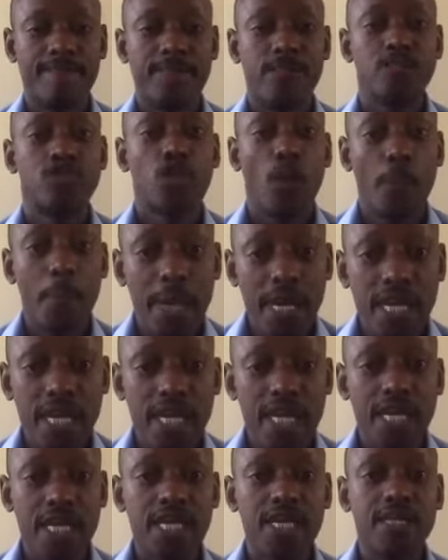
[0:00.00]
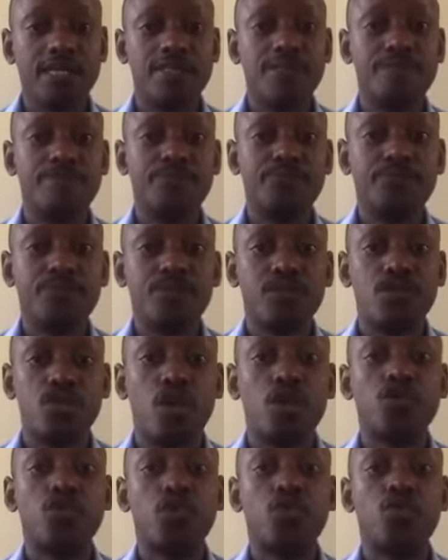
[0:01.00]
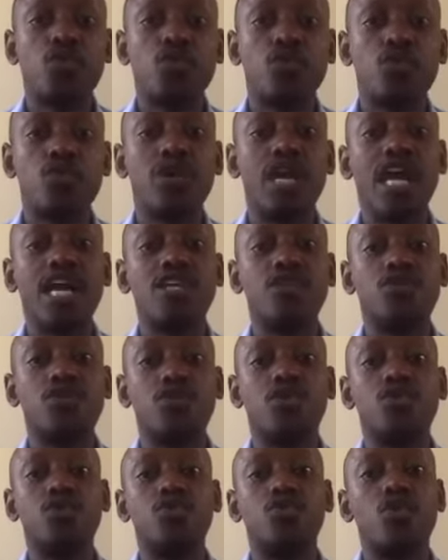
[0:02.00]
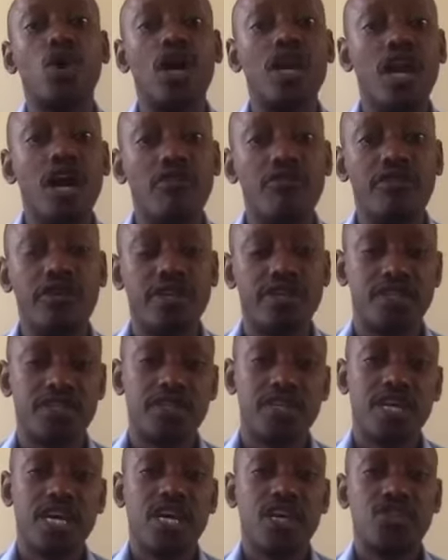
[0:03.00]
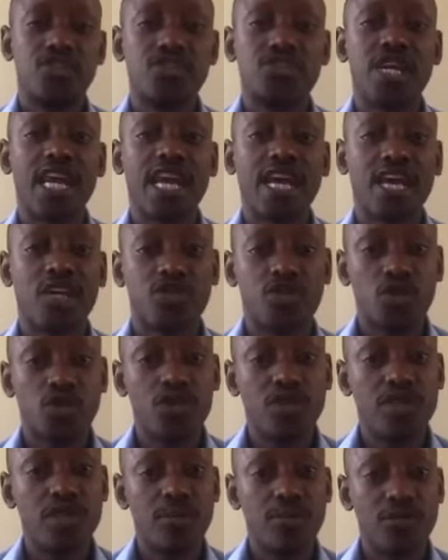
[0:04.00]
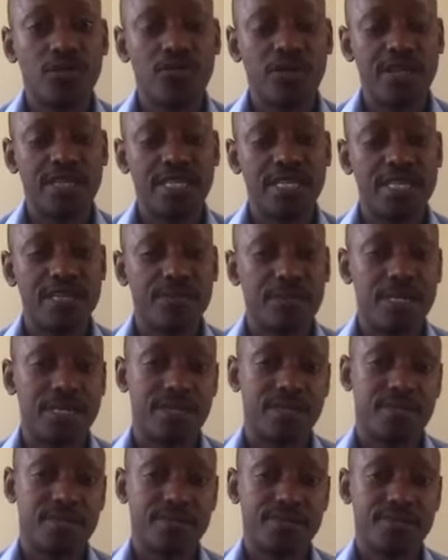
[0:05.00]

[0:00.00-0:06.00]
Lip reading: So meaning, you also would like to do an average, just like I told you in the bull fattening bit.